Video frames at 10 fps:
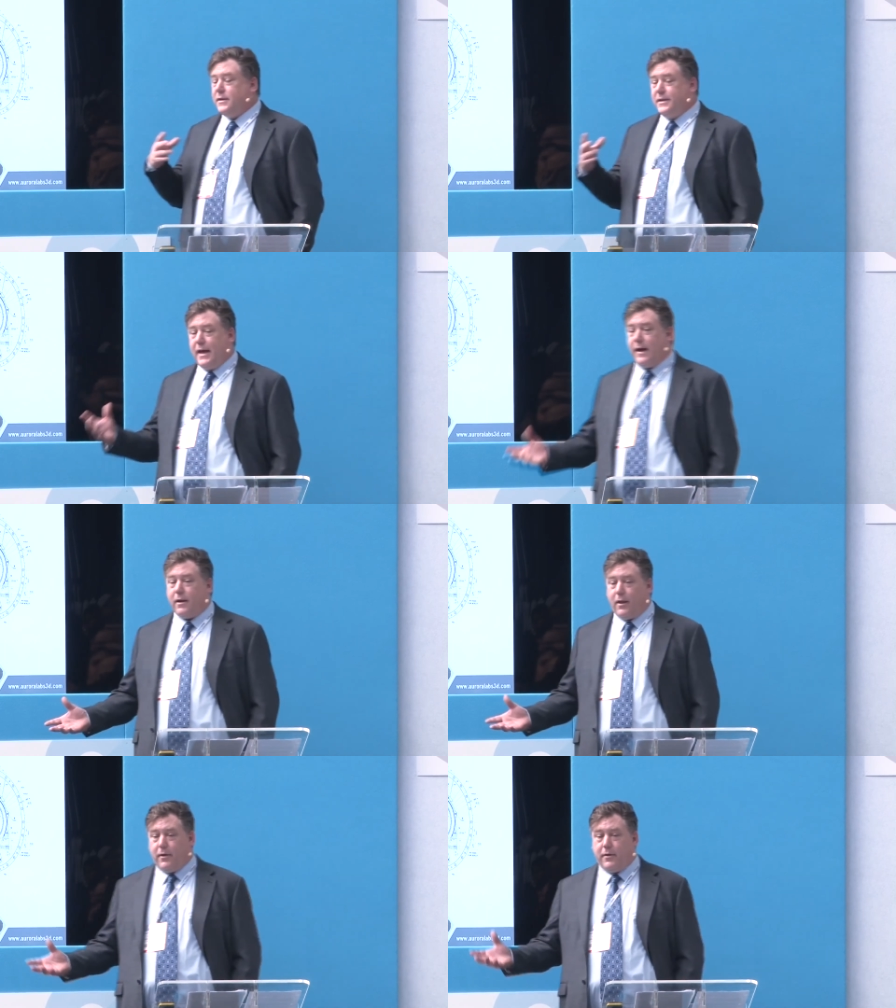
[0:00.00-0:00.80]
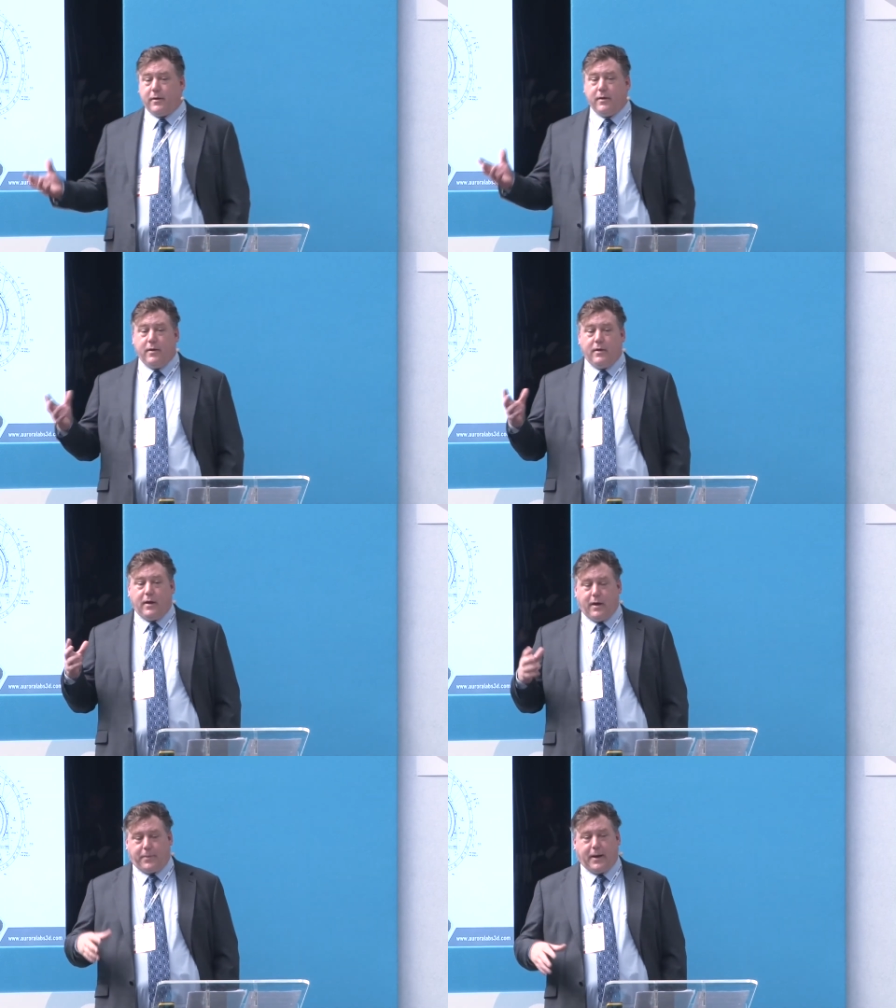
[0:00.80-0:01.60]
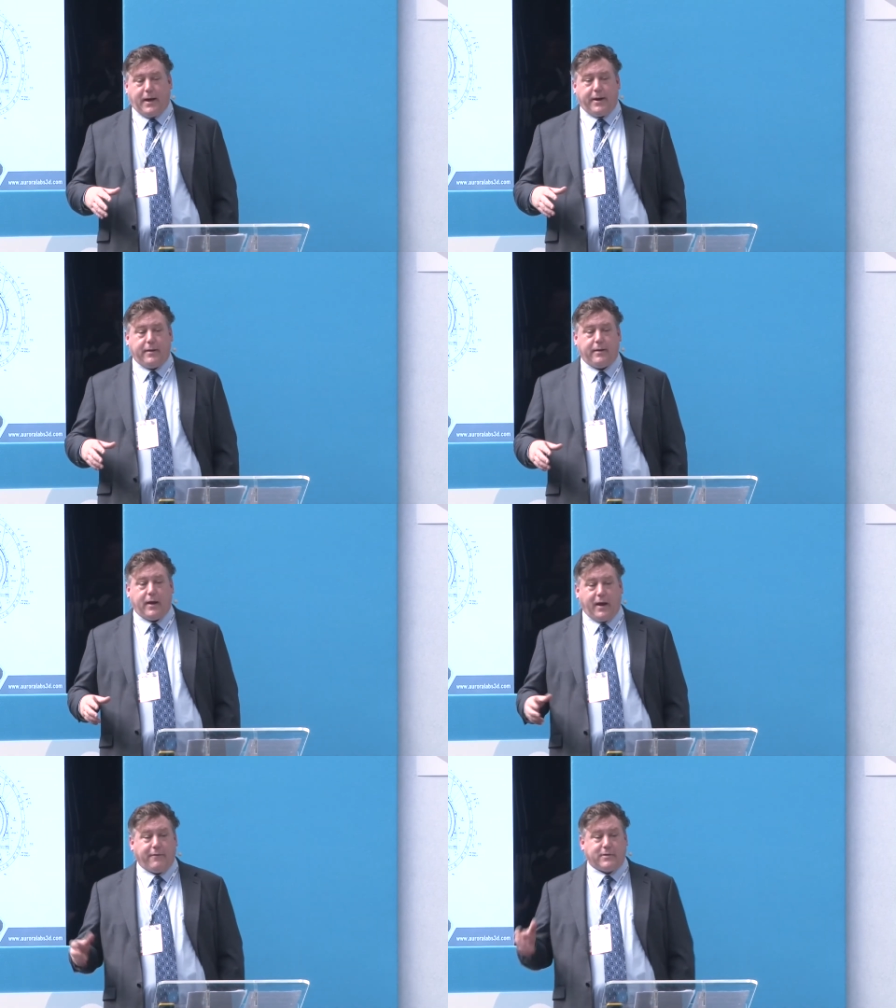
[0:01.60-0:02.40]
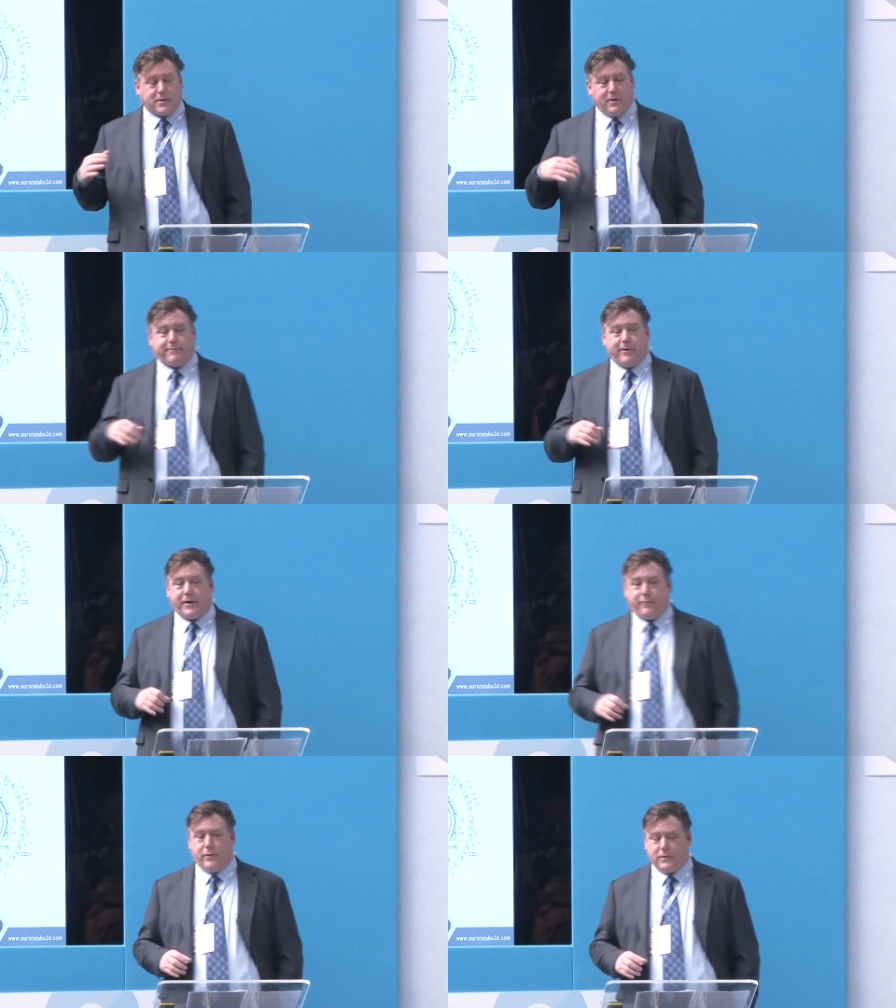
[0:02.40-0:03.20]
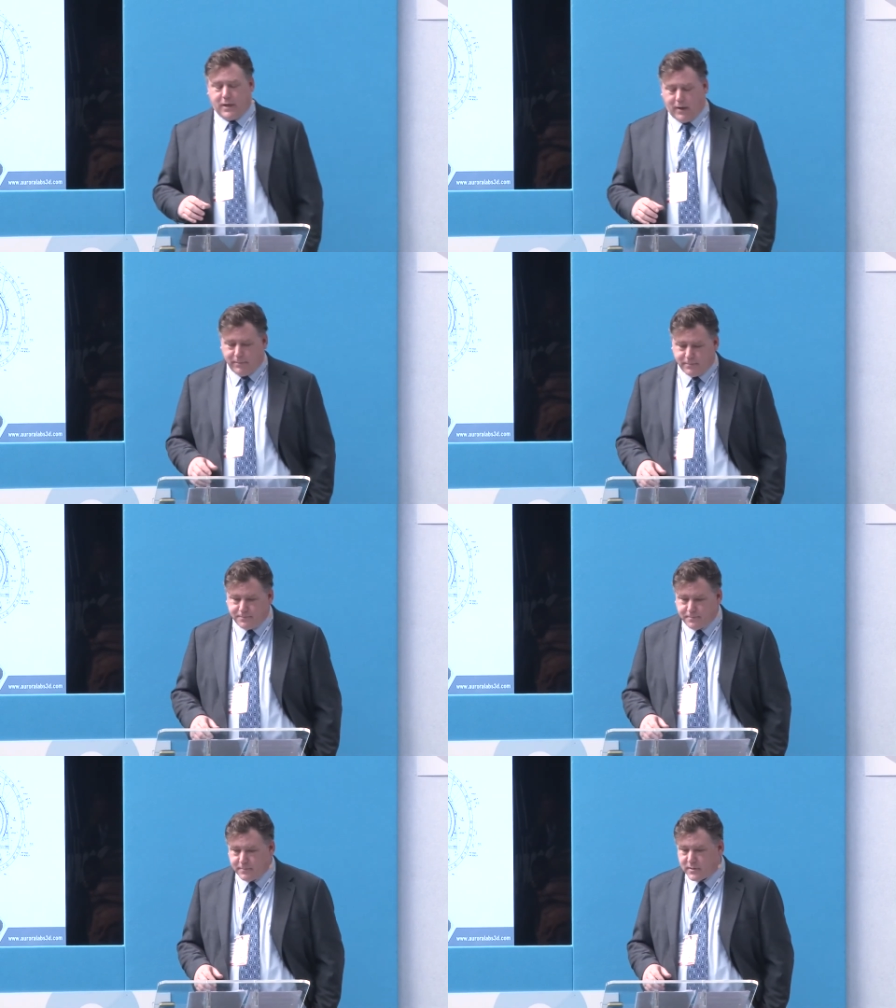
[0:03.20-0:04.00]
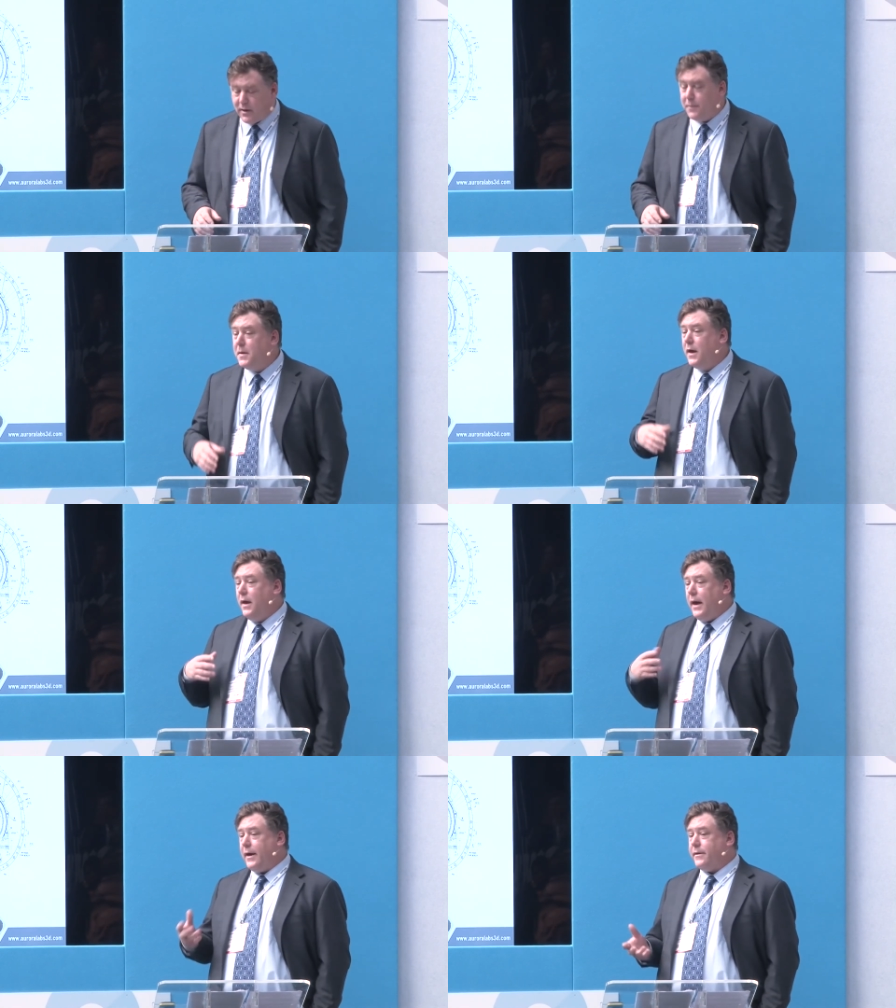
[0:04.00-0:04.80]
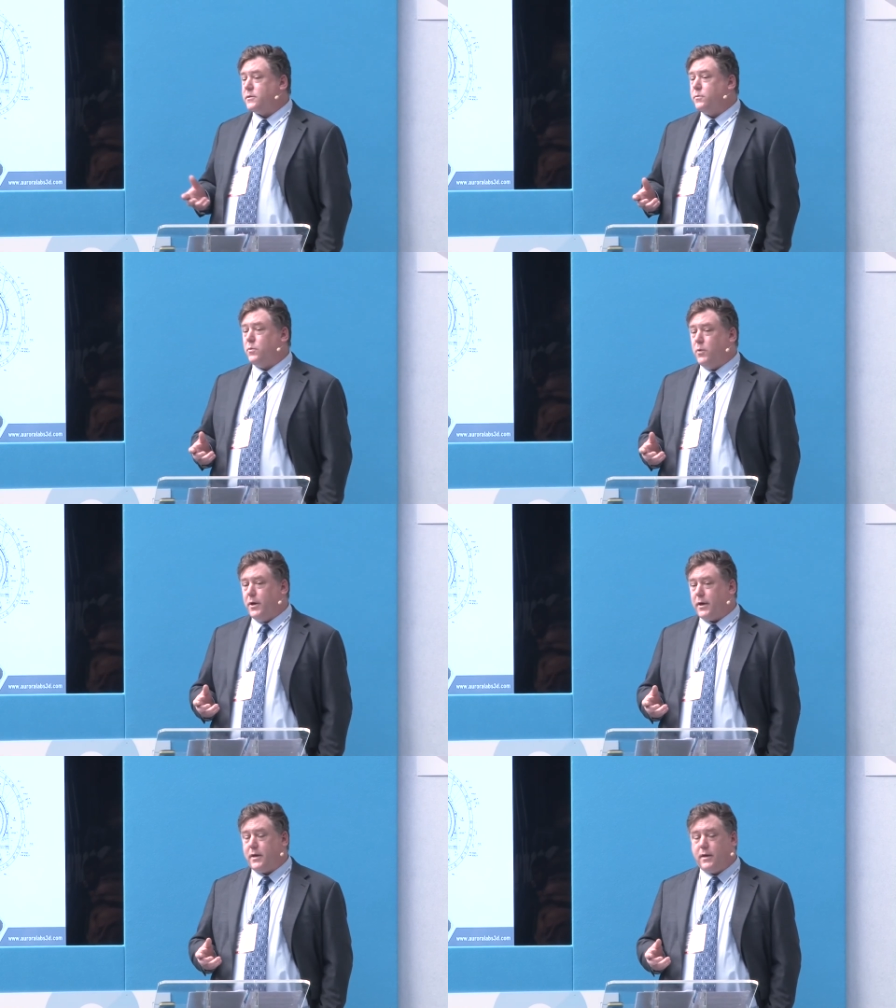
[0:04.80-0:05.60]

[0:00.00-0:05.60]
download a part and have it certified in real time. So how this would work